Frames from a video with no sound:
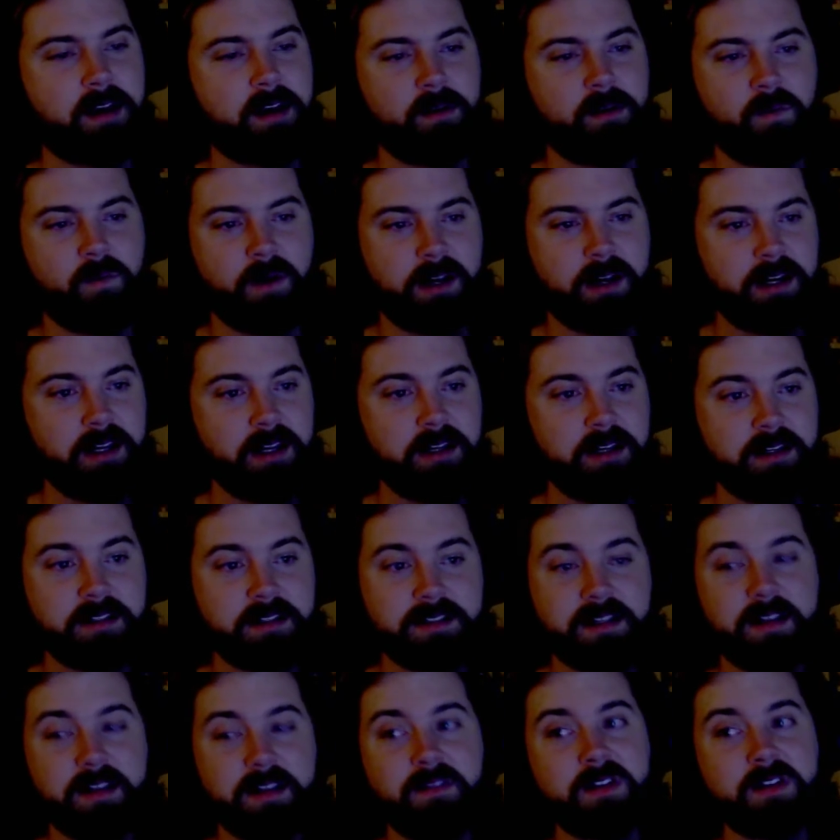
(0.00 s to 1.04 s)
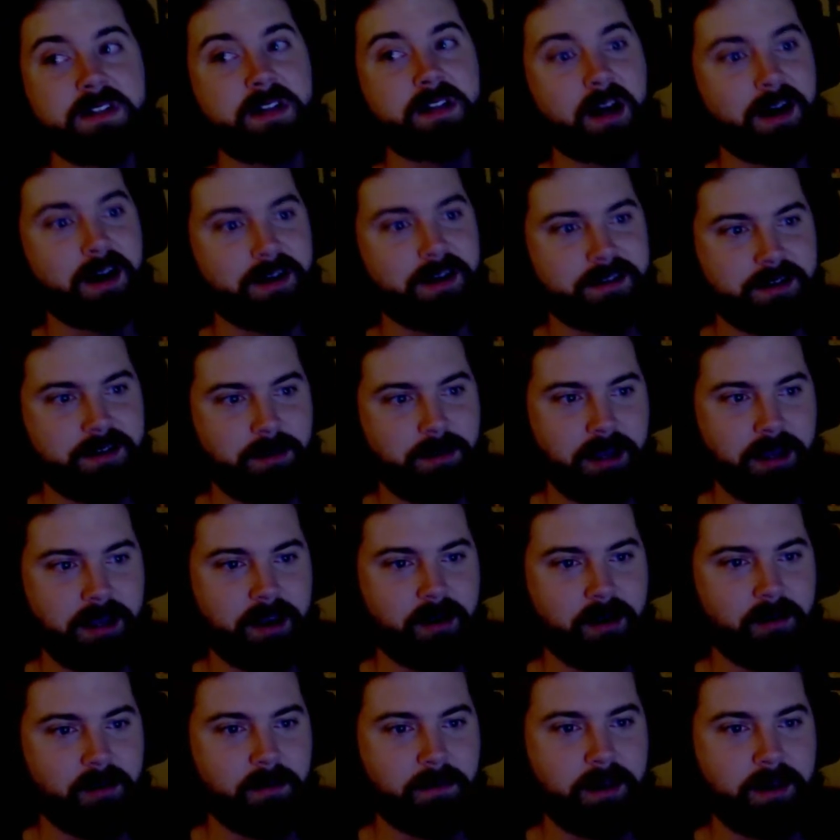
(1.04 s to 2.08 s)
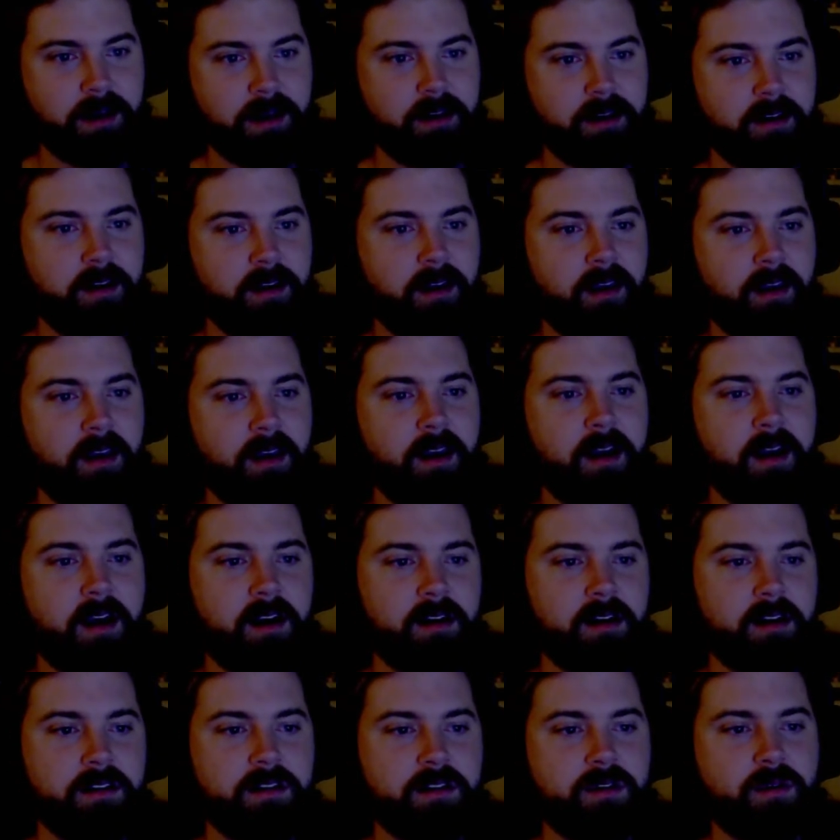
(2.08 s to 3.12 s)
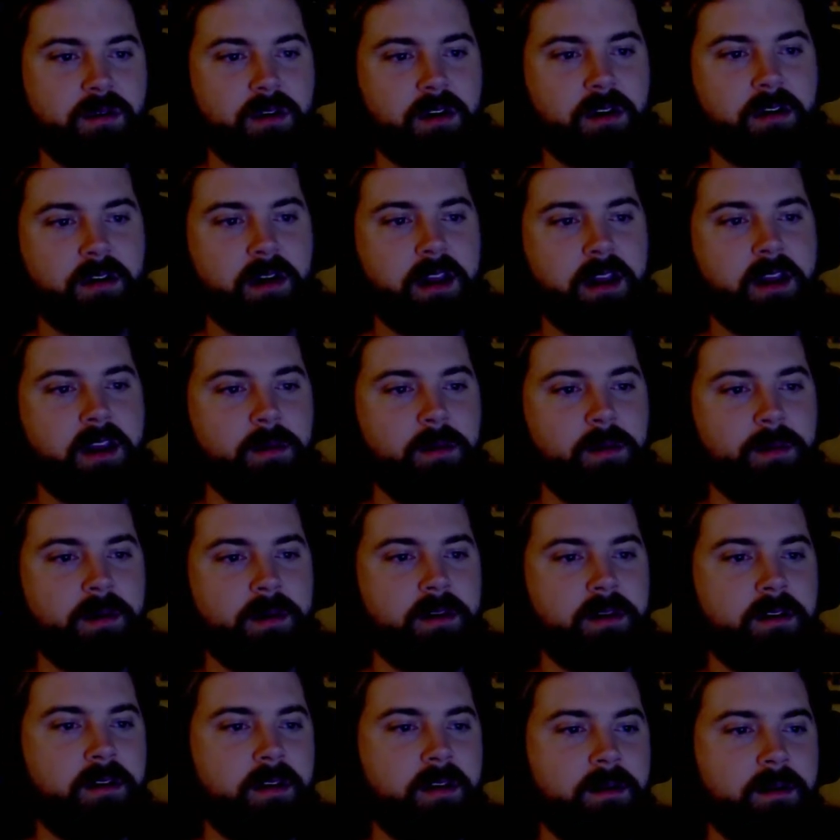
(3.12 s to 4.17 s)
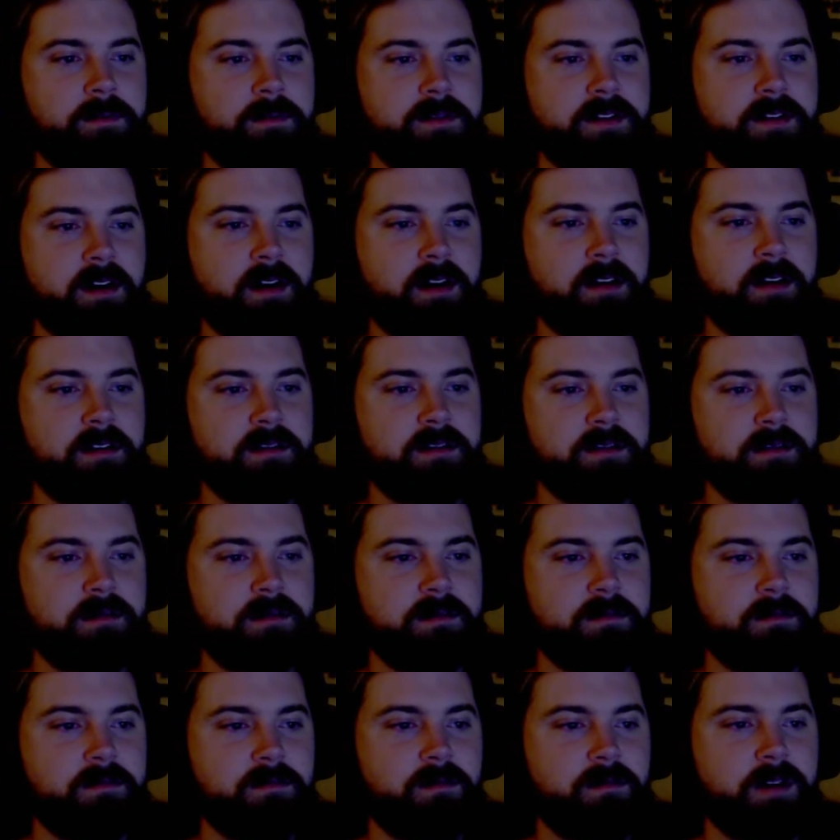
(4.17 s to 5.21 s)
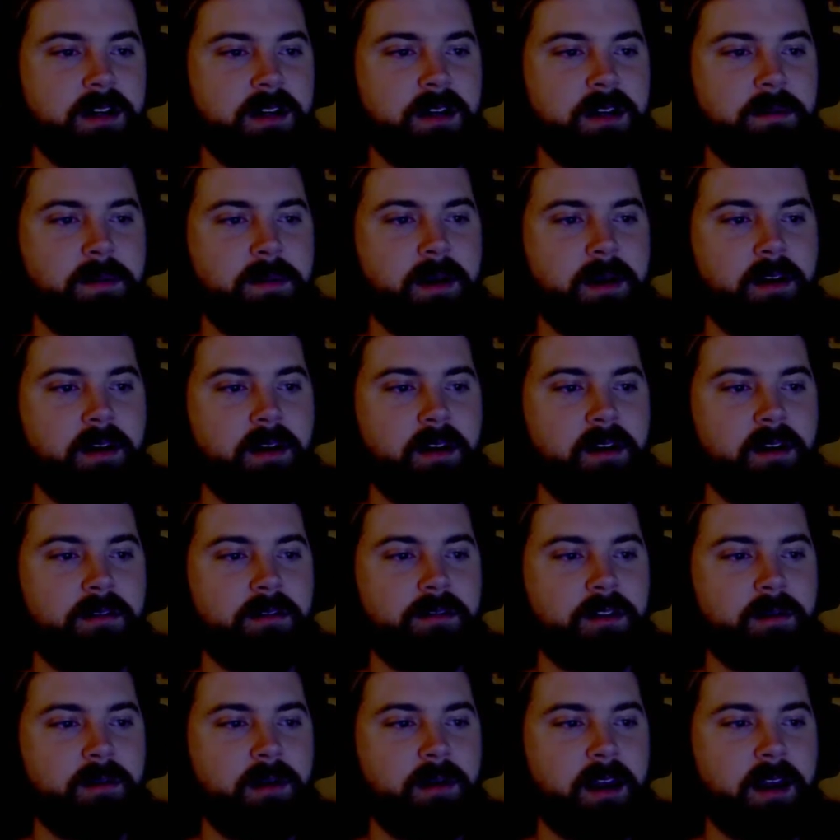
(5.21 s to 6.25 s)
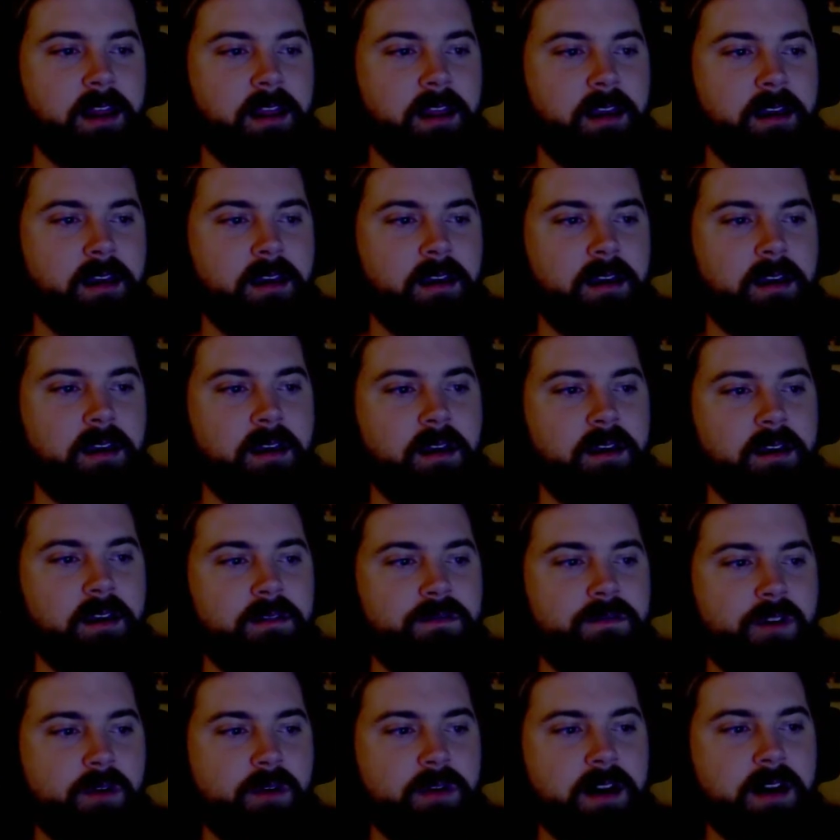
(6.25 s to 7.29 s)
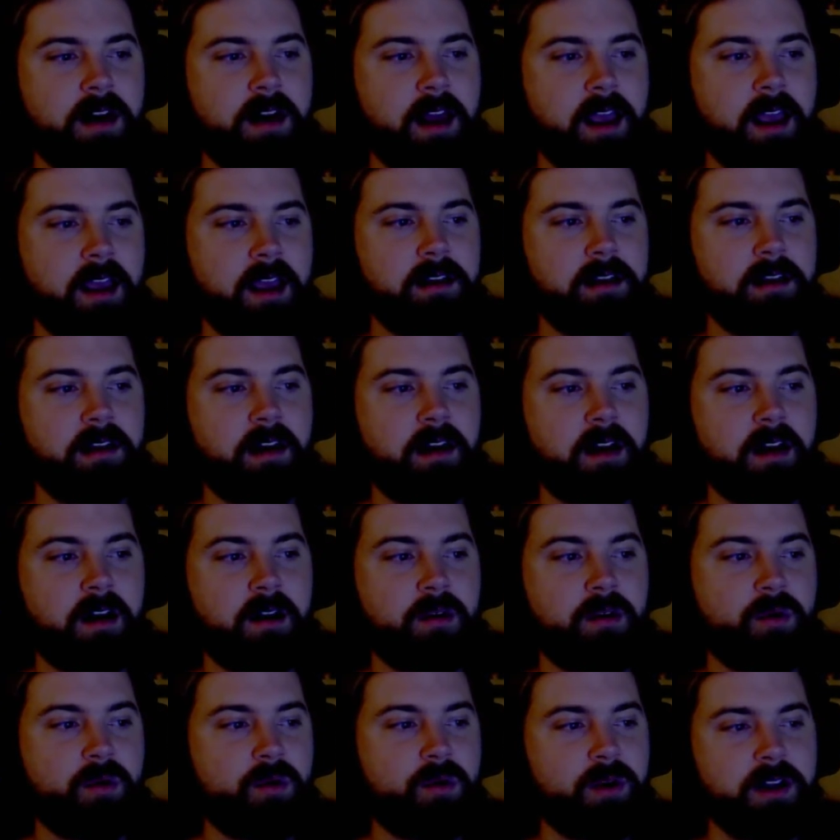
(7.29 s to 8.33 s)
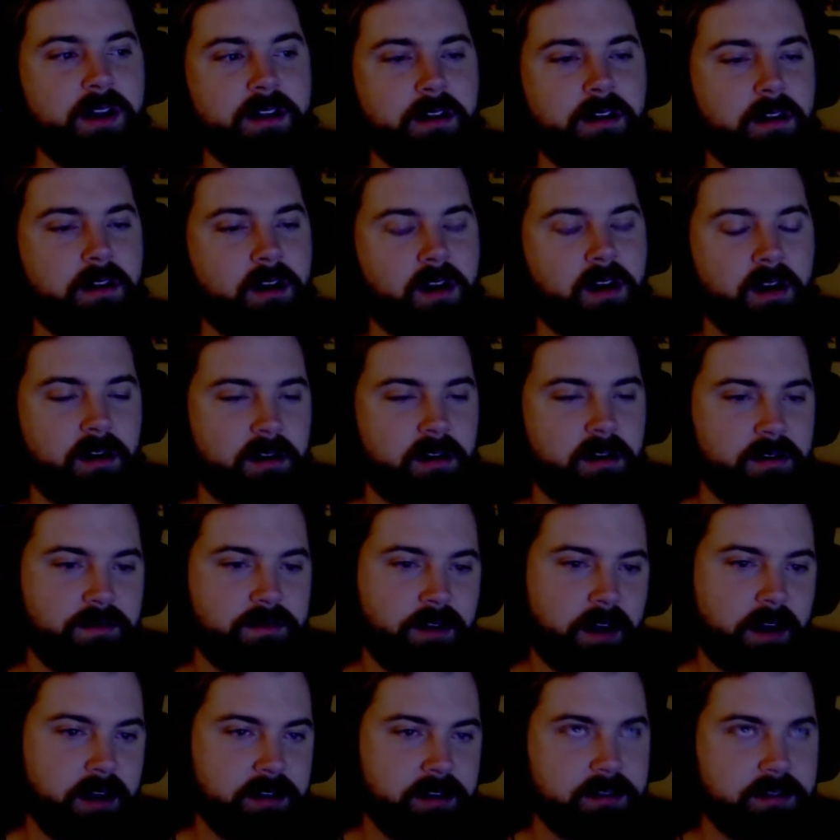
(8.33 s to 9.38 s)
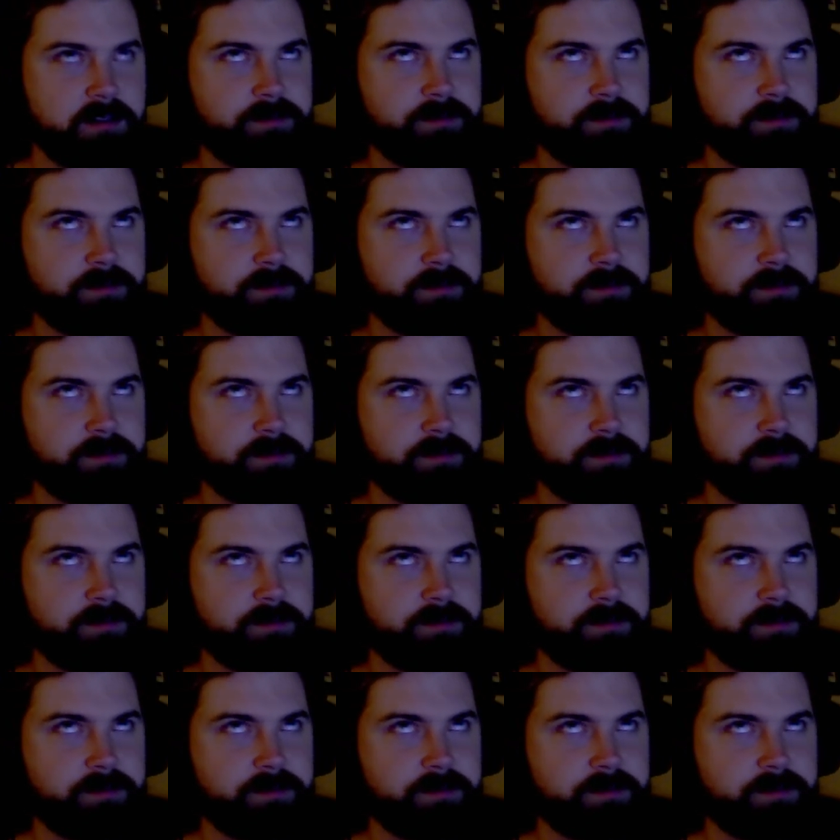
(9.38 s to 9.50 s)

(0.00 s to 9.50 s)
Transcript: Whitney doesn't even talk to me, I repeated. I heard the door creak open upstairs and Whitney peering over the railing, phone in hand and an annoyed look on her face.